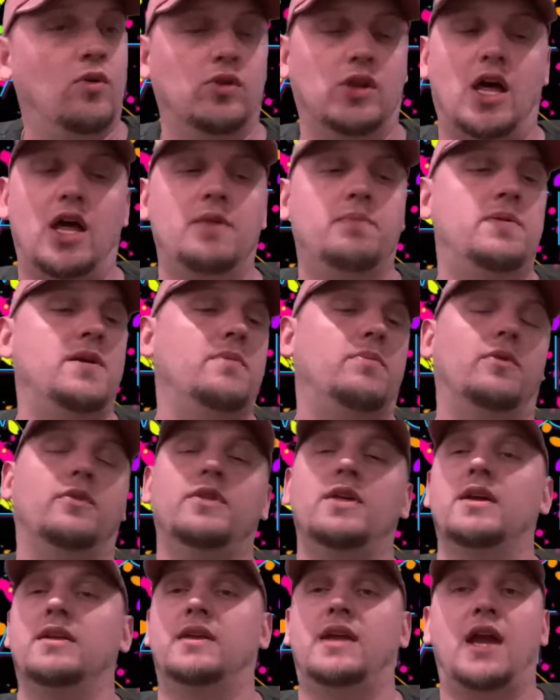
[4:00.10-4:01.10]
a lot of people
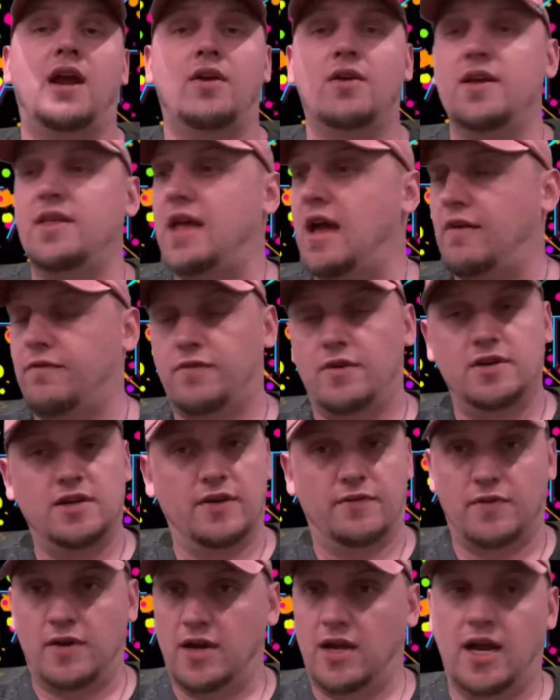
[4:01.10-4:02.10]
that carry that for
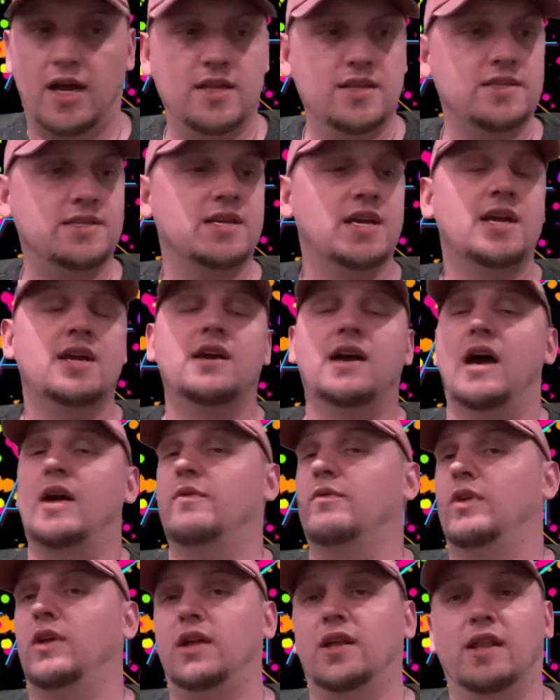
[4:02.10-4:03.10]
different guns and
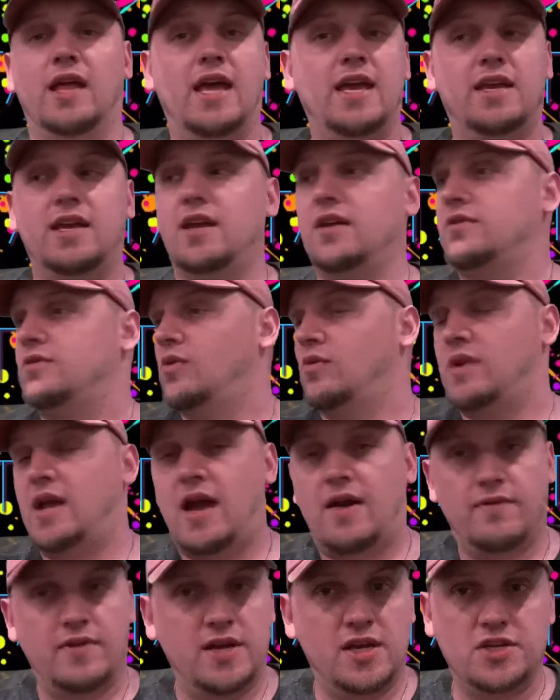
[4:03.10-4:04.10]
really like it, don't
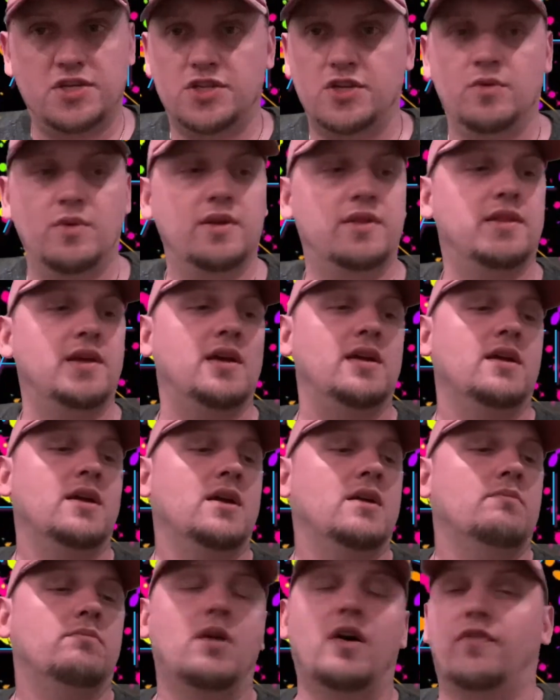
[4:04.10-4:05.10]
have an issue with it.
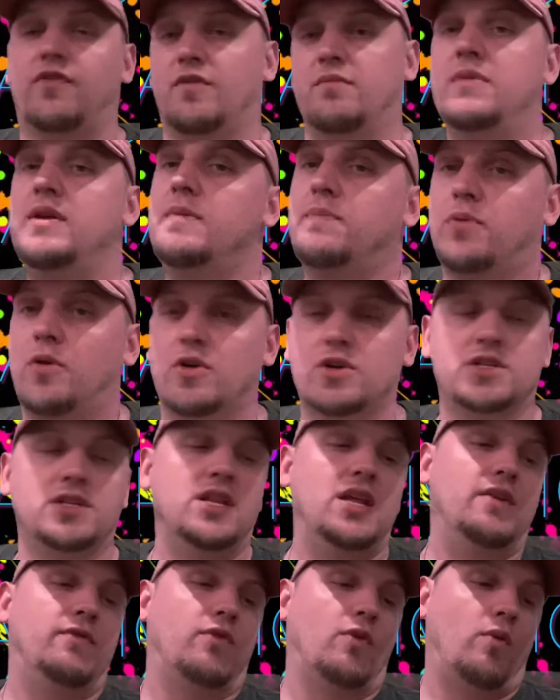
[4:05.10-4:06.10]
But for me
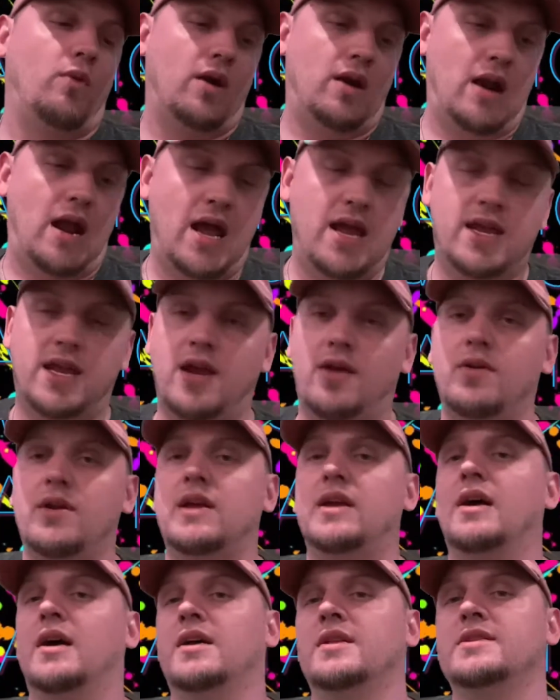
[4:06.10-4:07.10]
personally, for where I carry
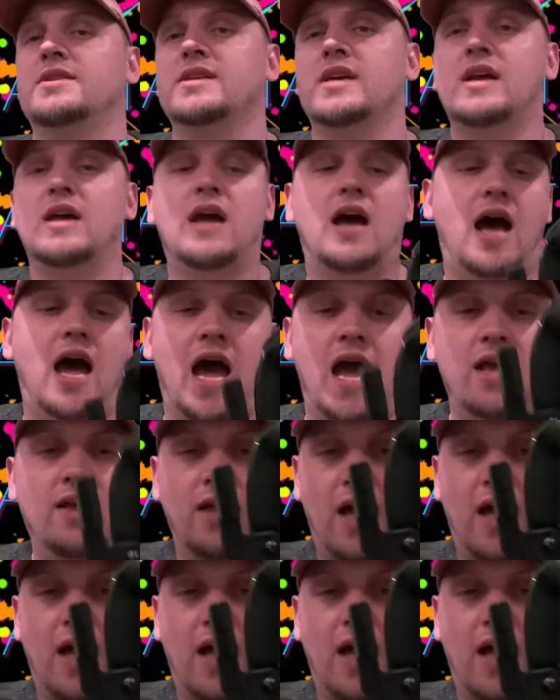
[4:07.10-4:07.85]
guns, I,